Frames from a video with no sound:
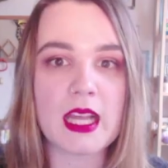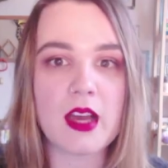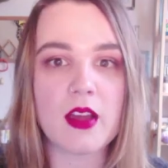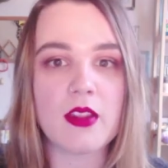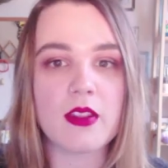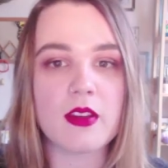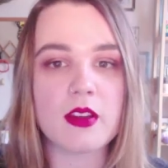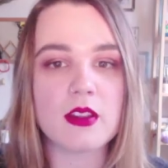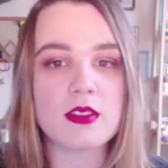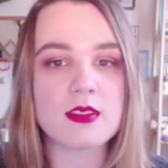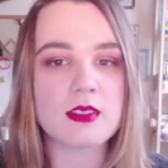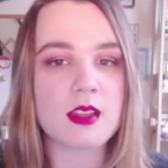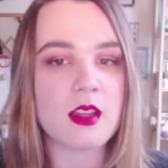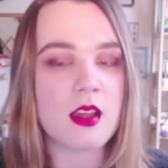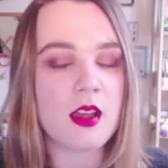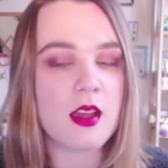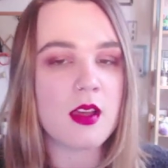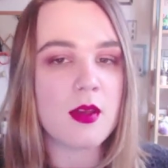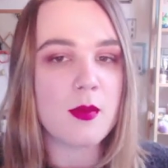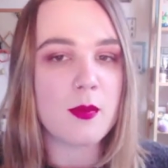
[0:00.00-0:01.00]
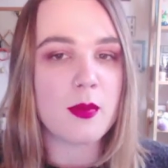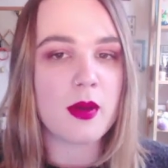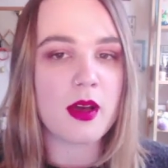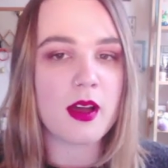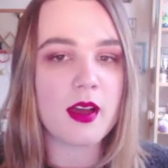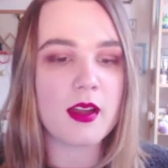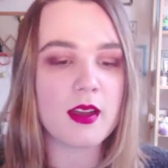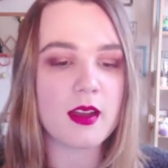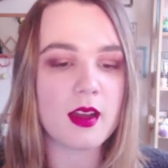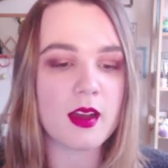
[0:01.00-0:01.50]
others.
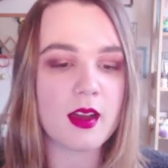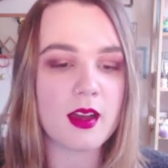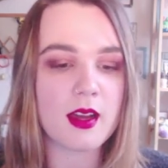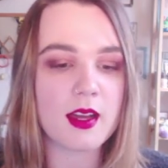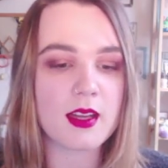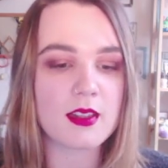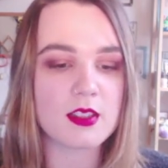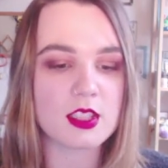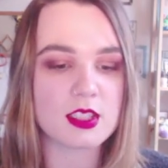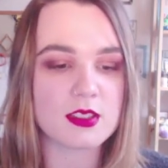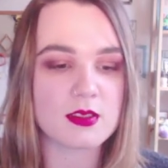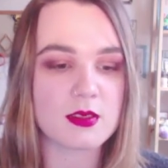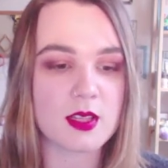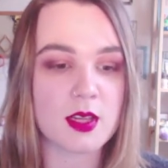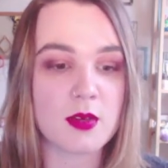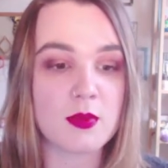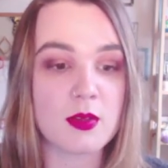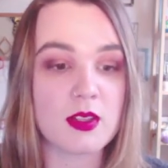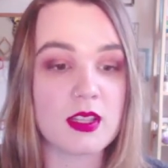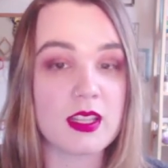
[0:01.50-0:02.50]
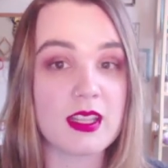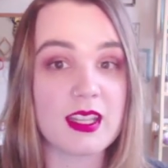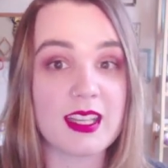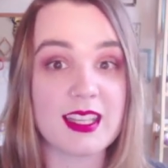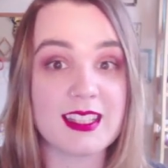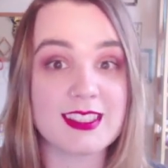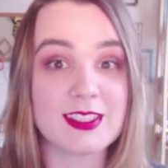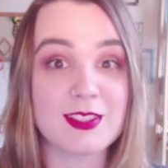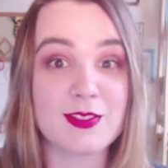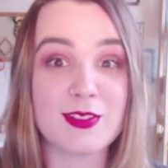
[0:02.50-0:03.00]
But I really like
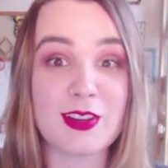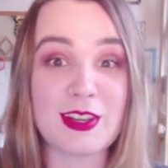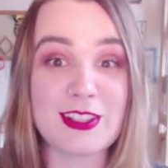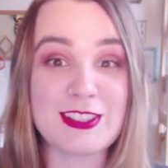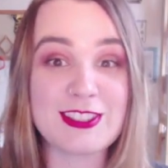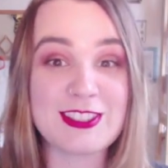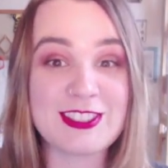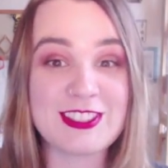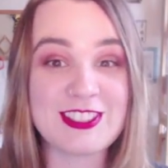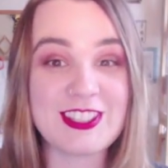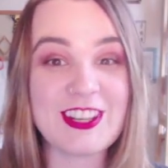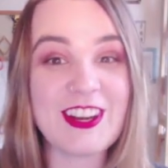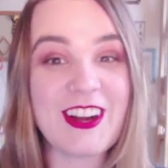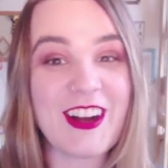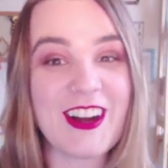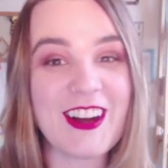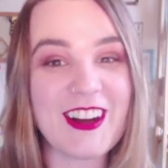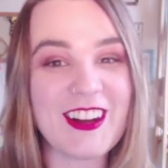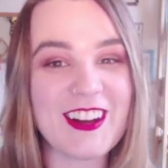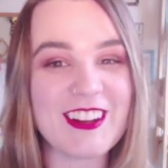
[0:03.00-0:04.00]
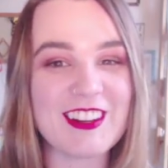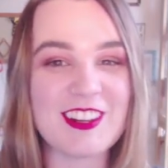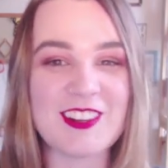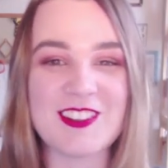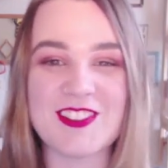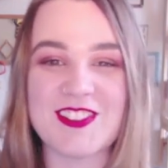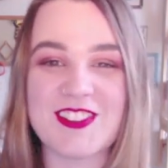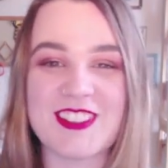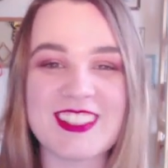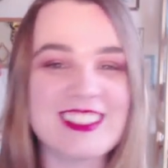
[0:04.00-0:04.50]
it. It's a very strong,
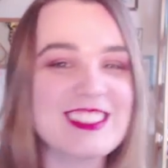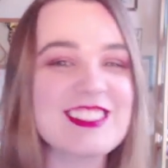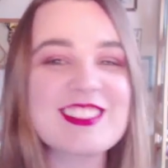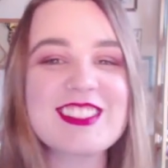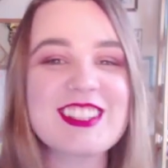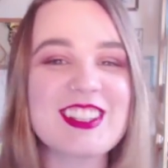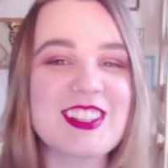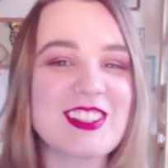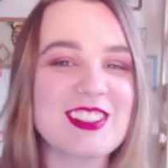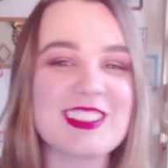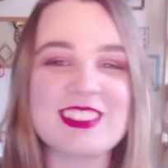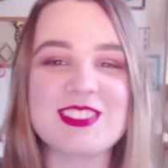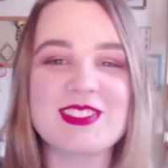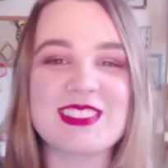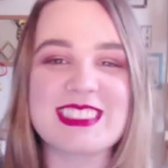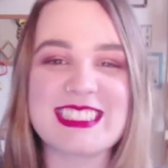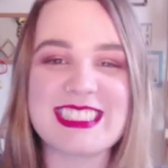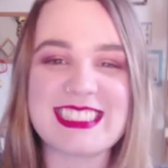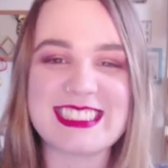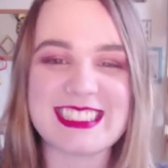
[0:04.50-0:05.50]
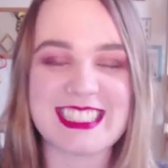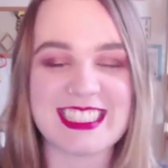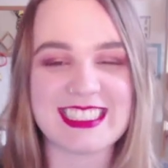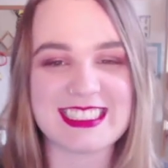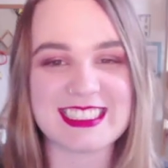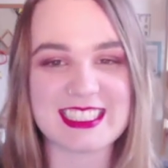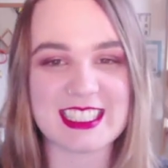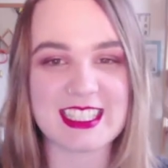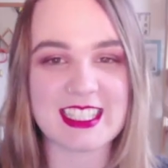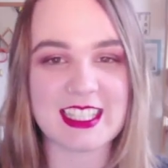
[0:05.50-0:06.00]
wintry, Christmassy
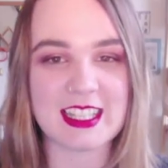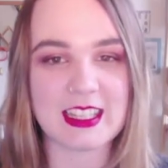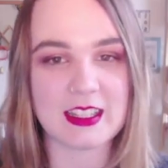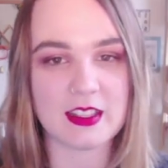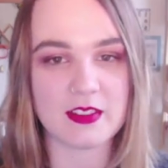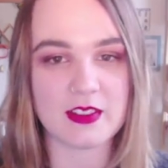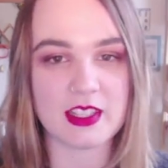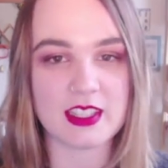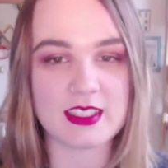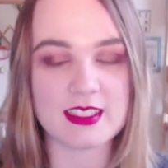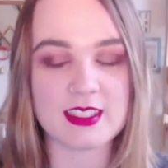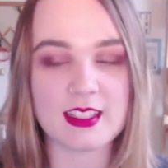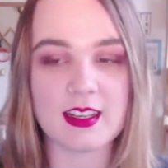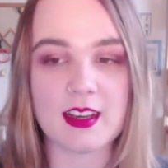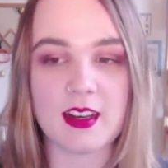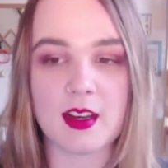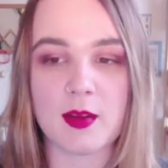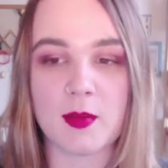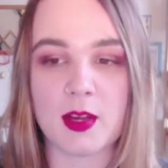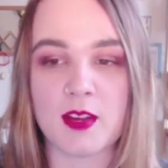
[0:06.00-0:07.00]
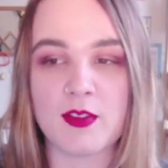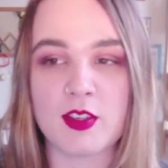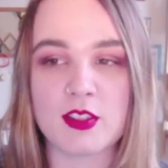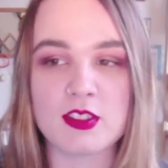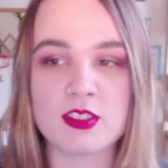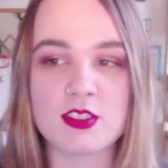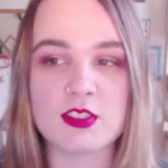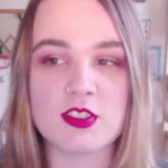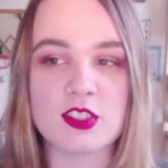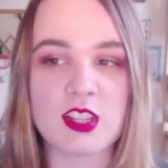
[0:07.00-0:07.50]
scent, and I love it. I've
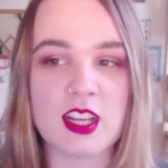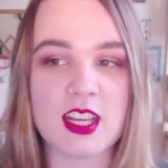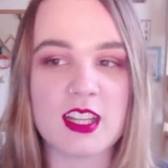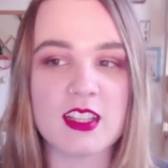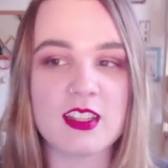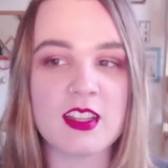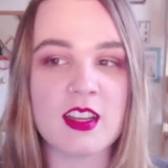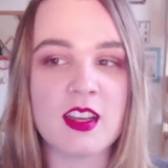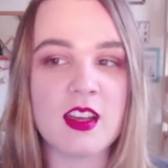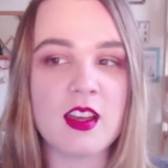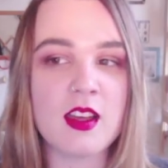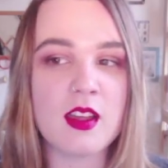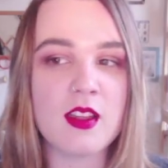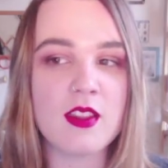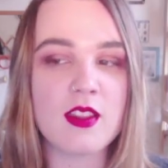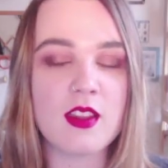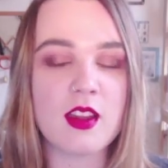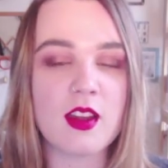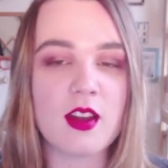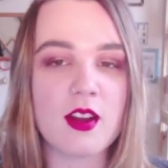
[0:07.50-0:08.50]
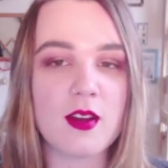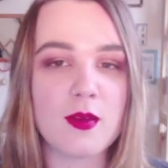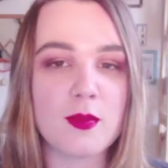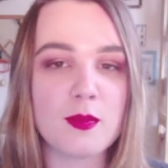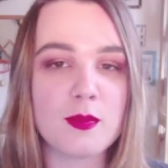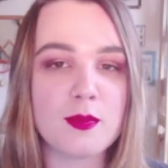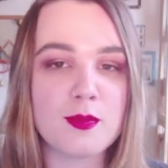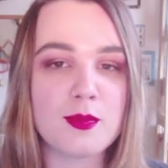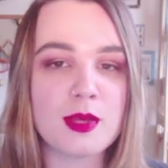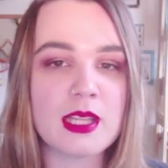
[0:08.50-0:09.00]
also tried
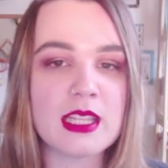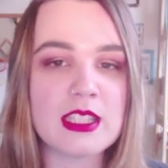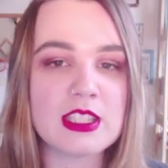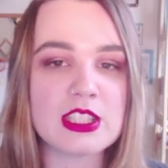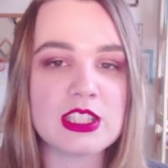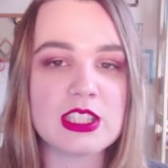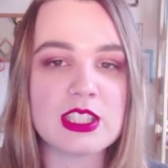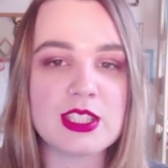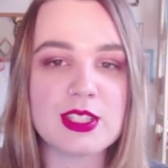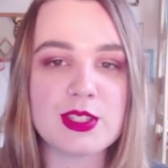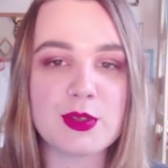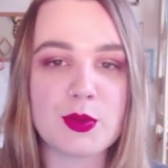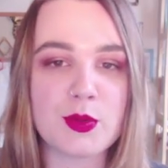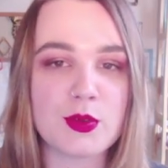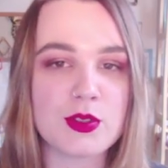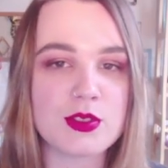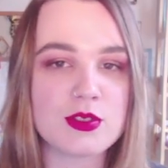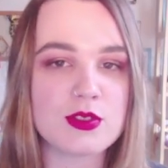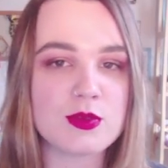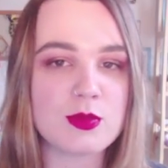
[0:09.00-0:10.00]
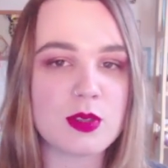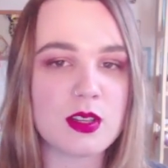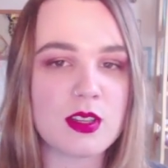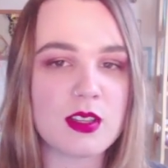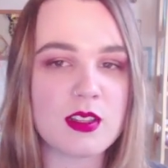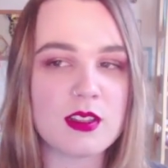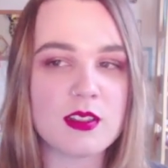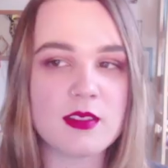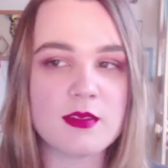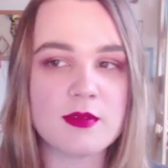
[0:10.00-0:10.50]
their peachy orange
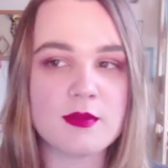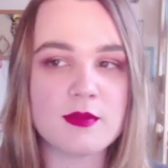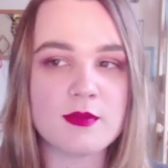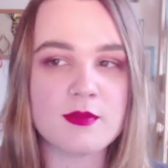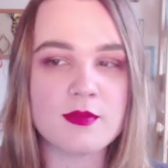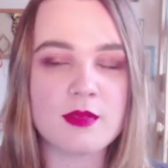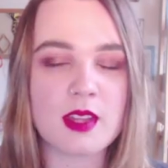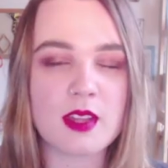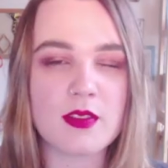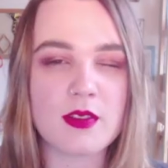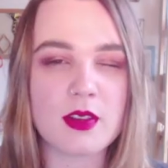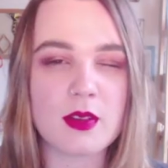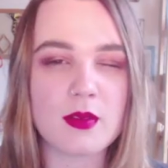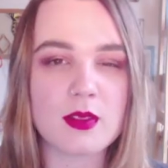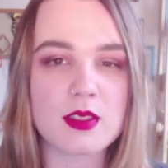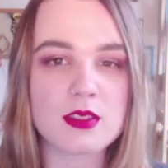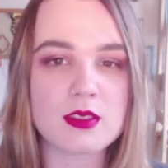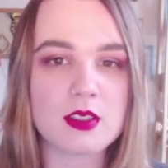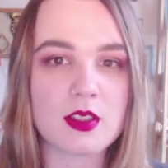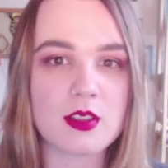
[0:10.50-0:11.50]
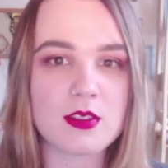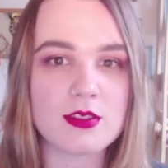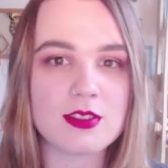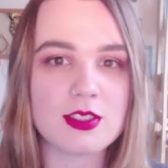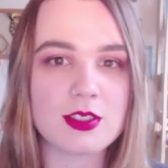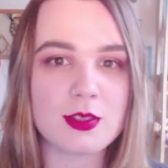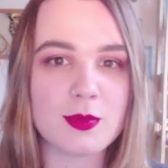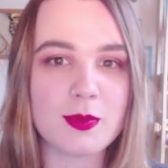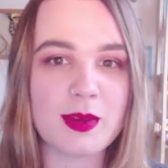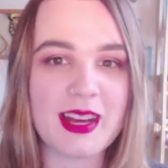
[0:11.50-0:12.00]
one. I forget what it's called
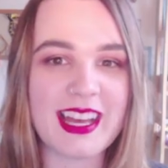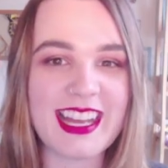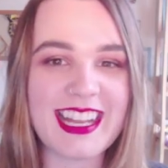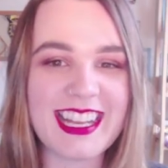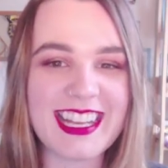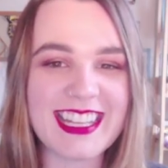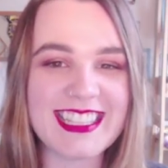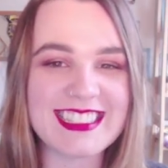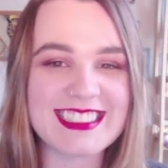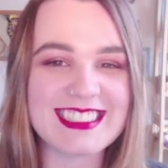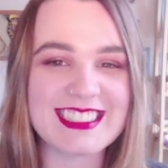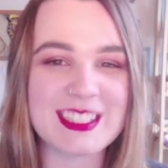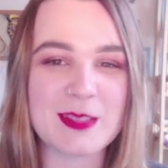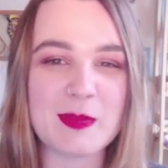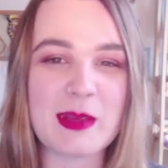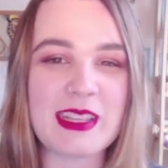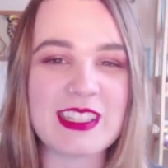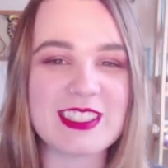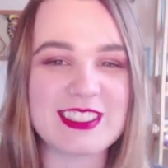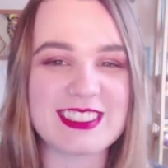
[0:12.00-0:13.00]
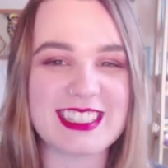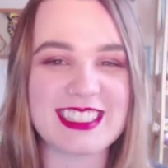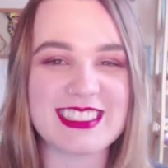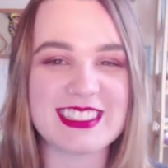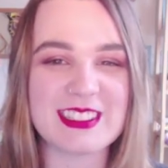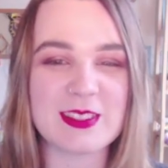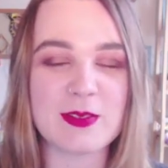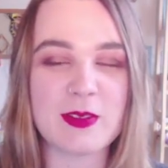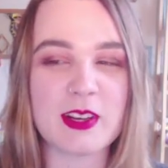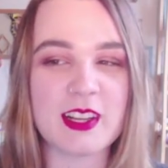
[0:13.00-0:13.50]
too, but it's the peach
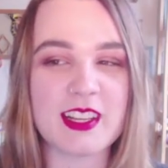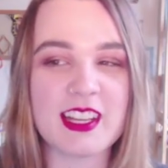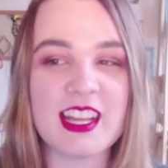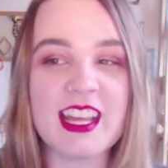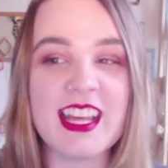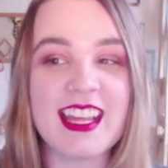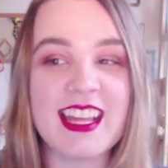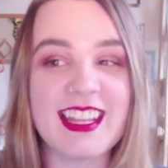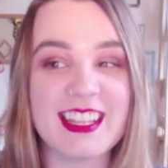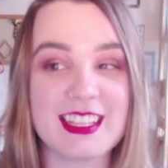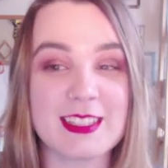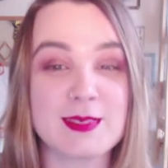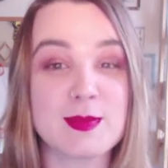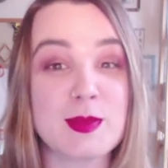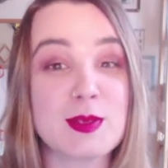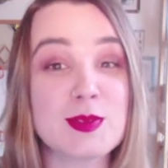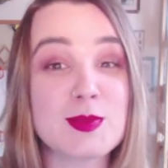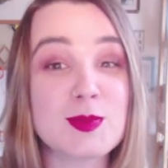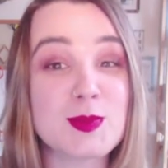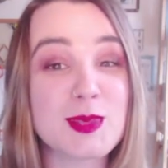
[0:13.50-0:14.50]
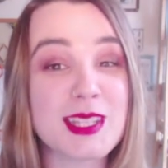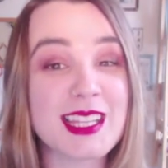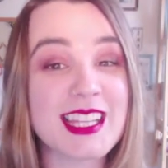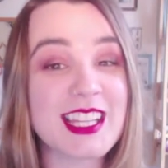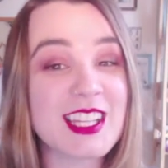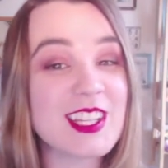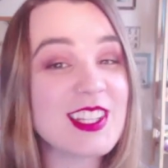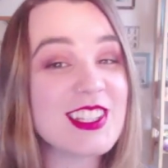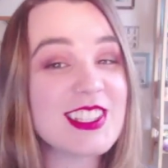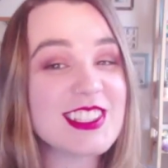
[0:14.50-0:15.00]
scented one. That smells
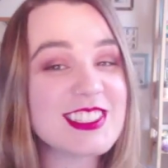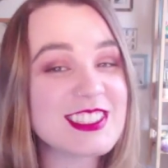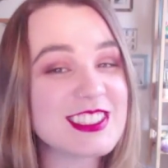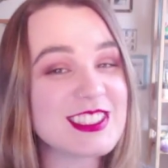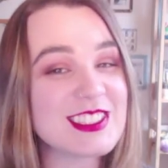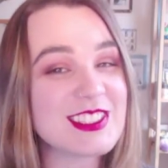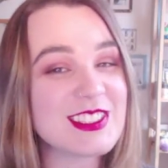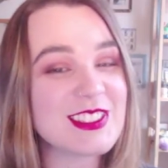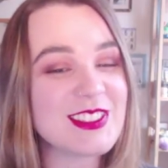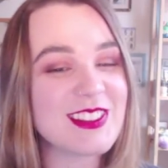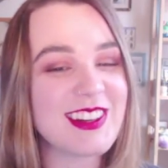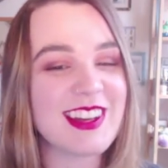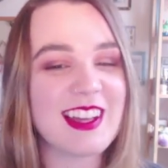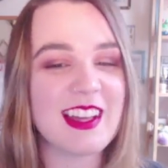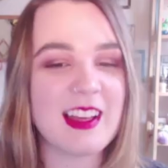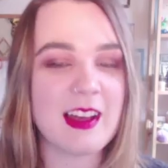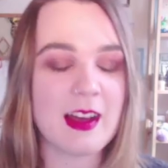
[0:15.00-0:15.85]
really good too.